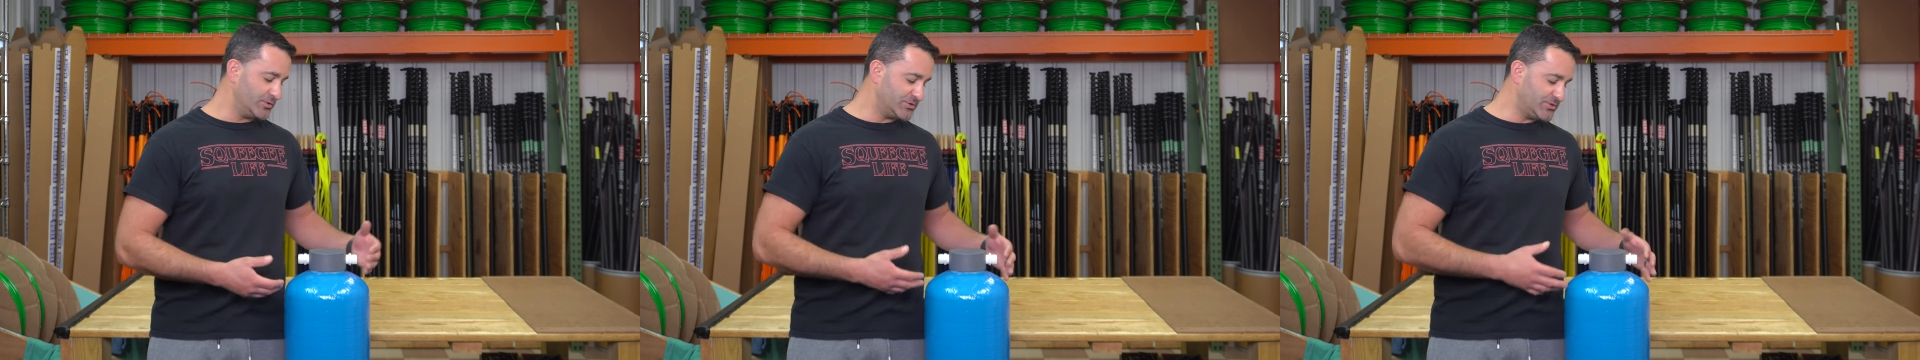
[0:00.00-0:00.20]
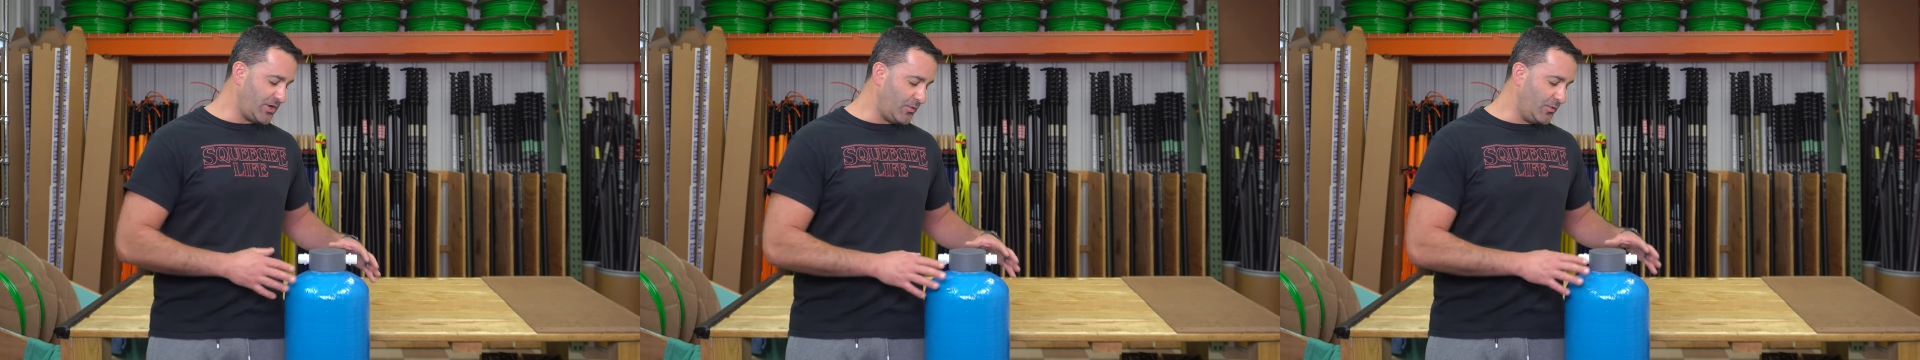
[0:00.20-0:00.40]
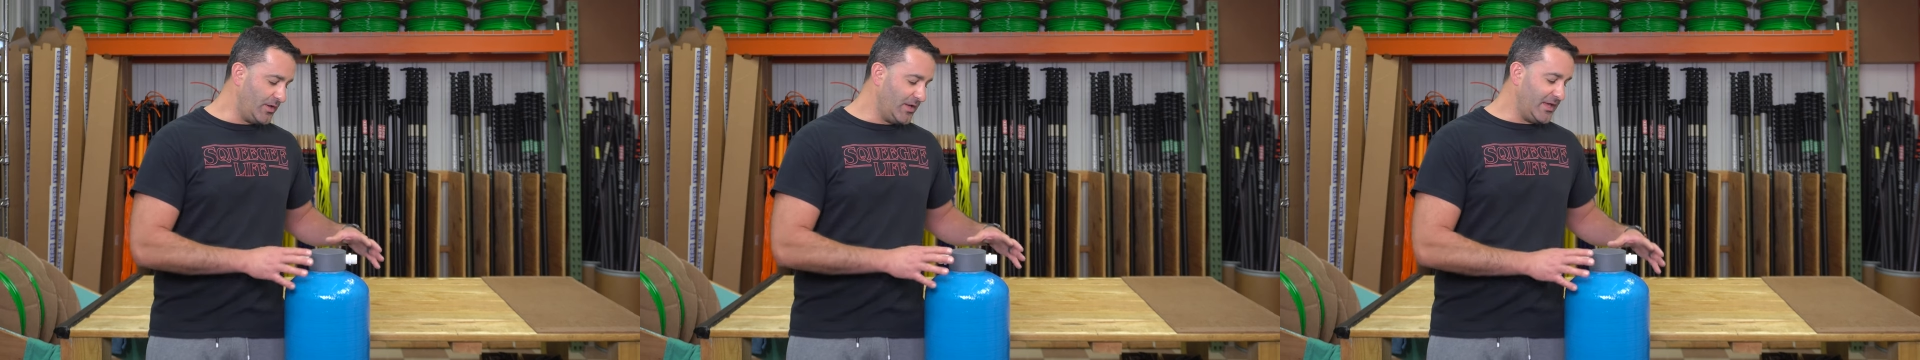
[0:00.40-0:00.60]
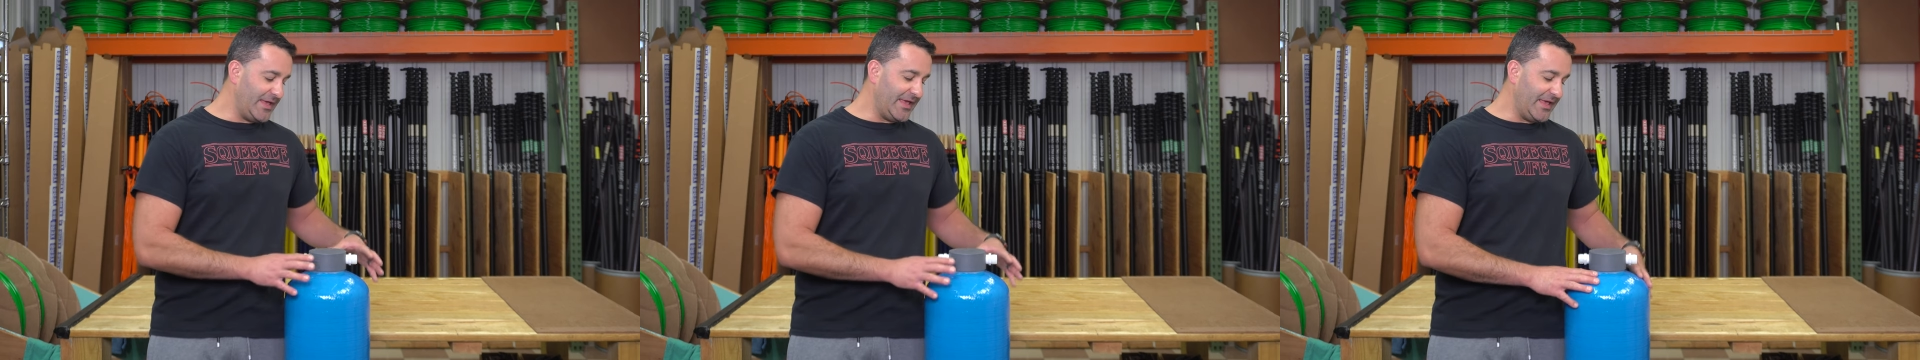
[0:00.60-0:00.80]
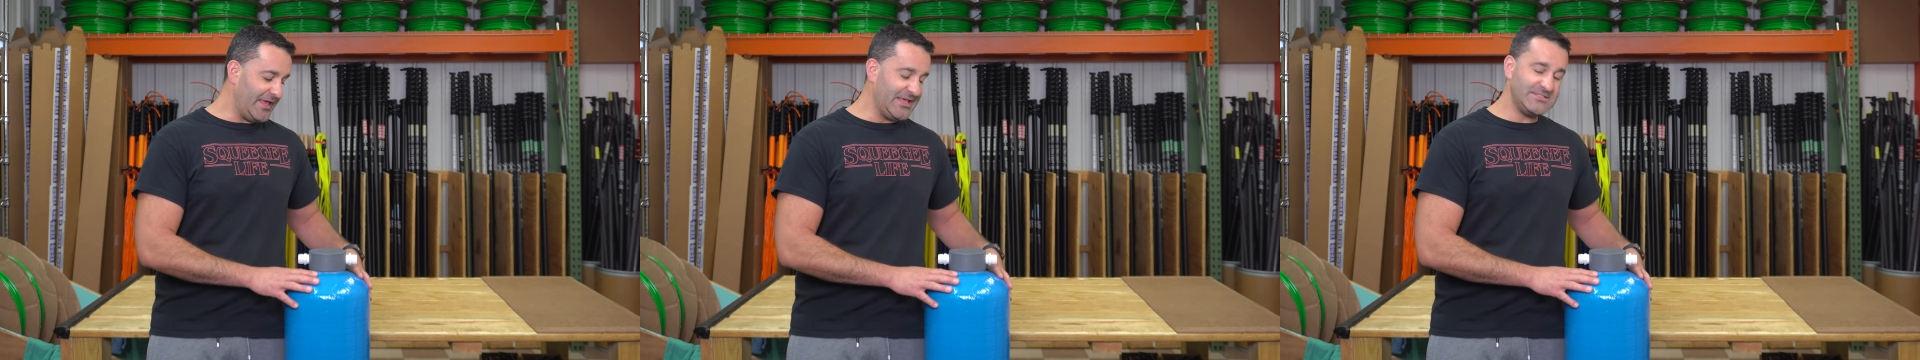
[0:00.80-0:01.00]
So
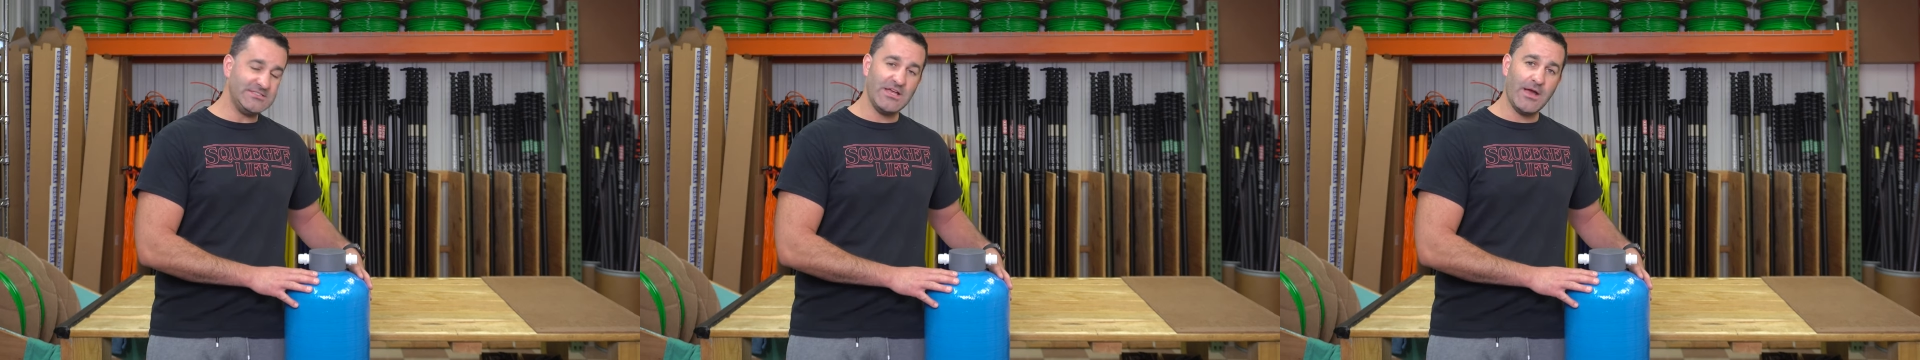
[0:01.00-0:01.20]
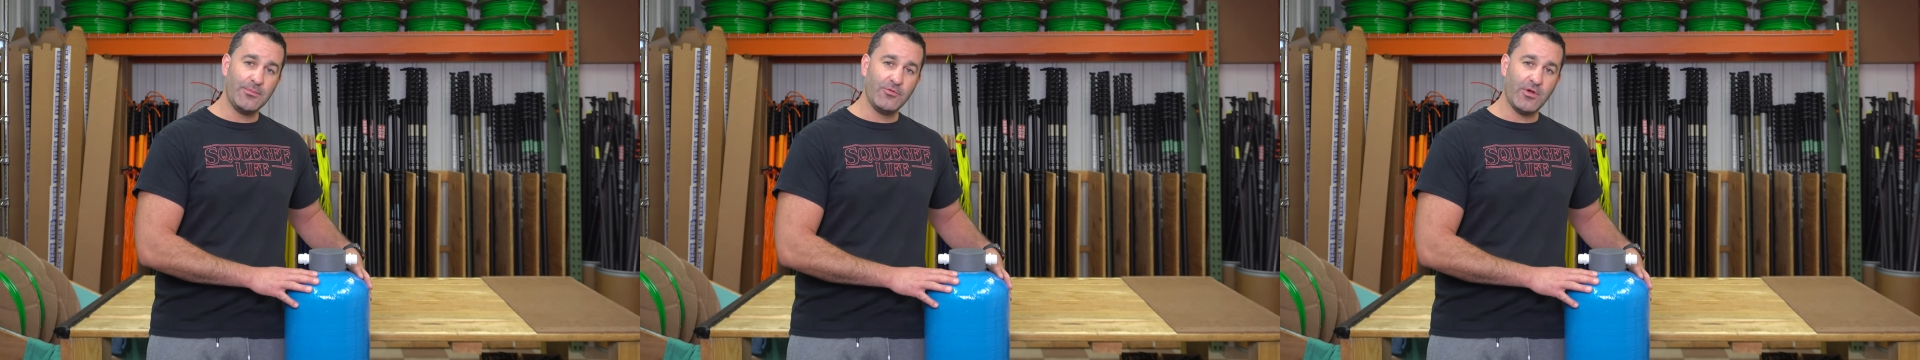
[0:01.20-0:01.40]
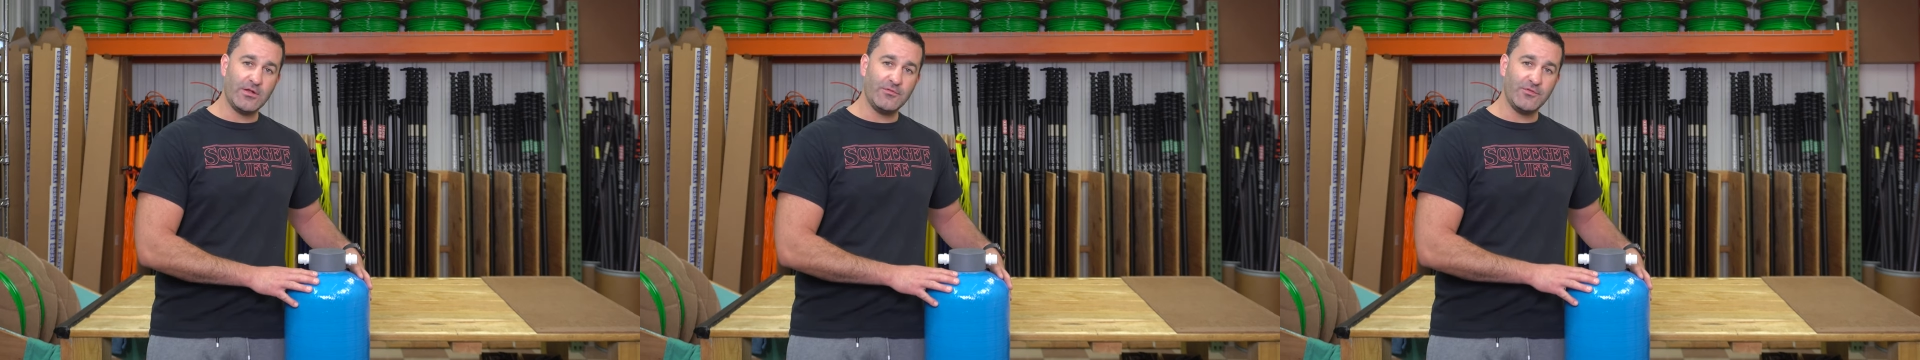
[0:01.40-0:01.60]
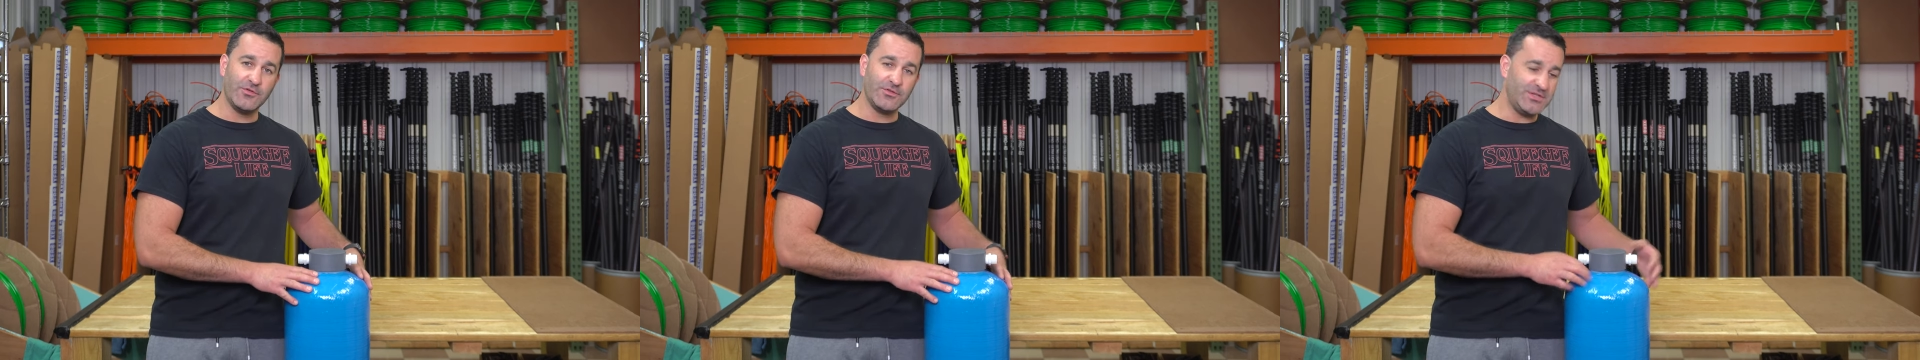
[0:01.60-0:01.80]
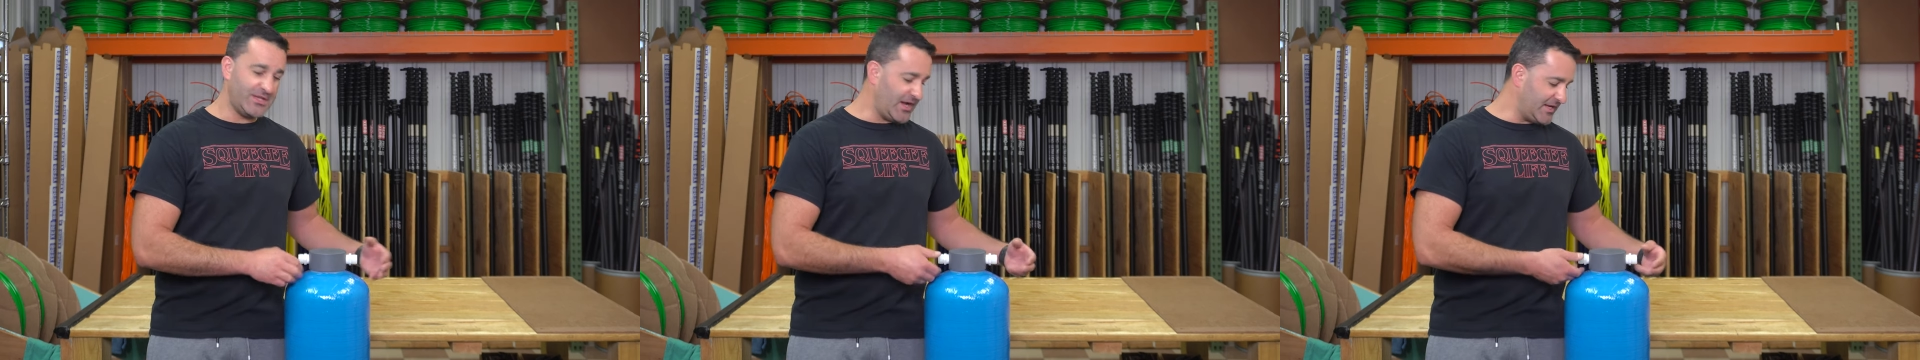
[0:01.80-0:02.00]
easy upgrade for
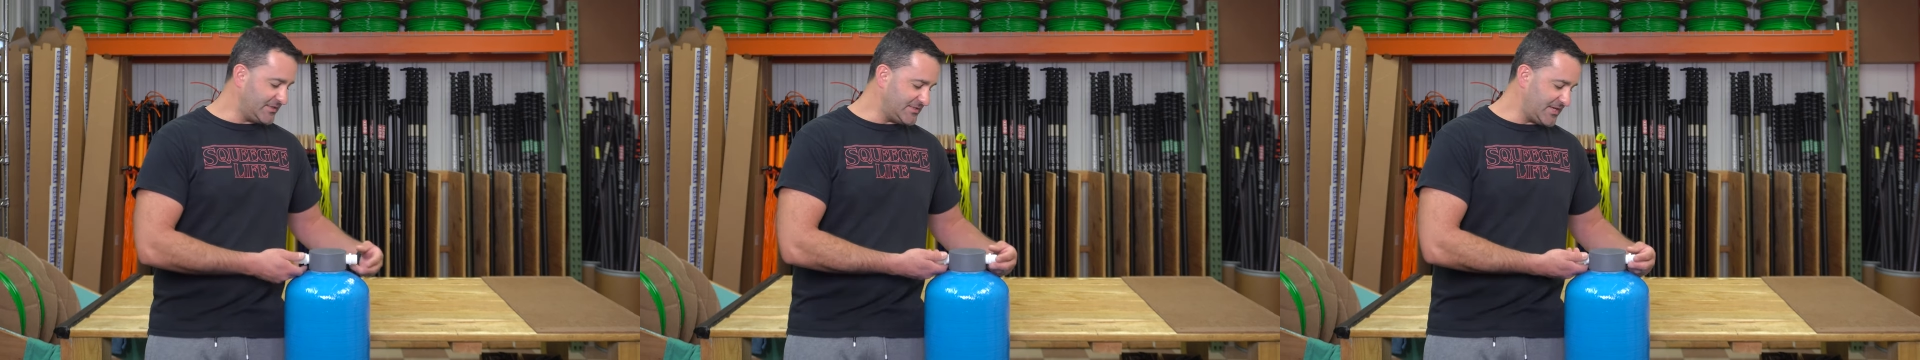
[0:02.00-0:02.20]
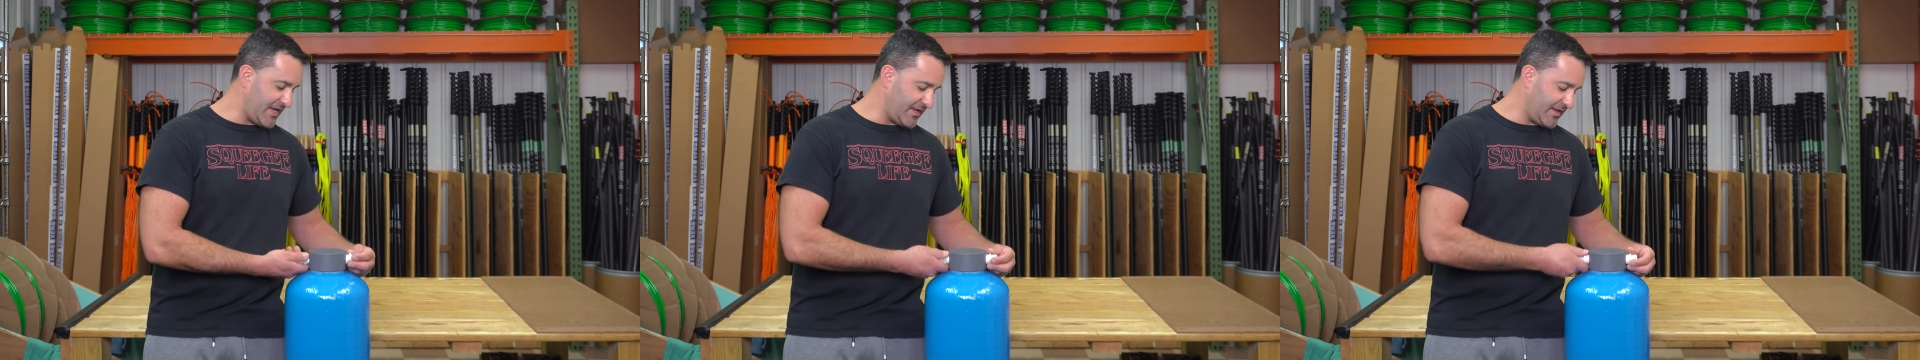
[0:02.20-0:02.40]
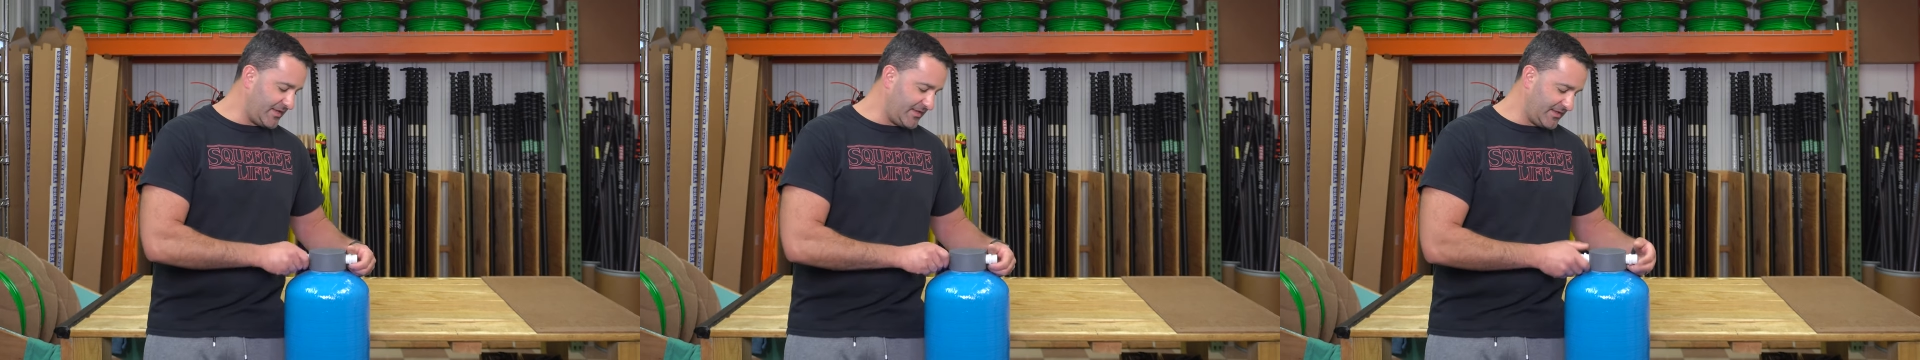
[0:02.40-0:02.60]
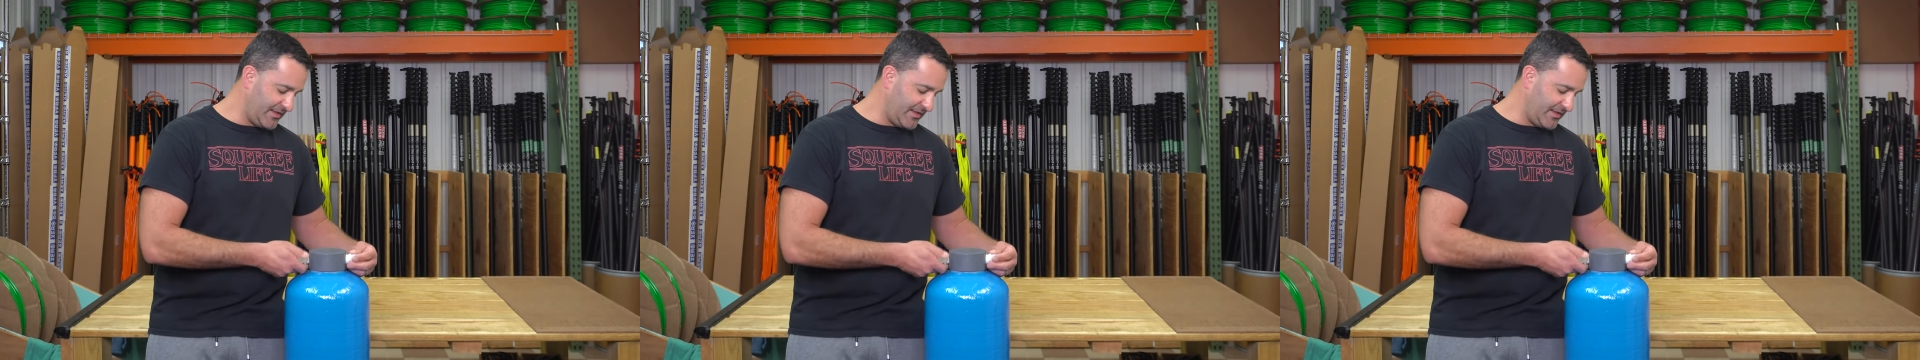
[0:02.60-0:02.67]
your DI tank.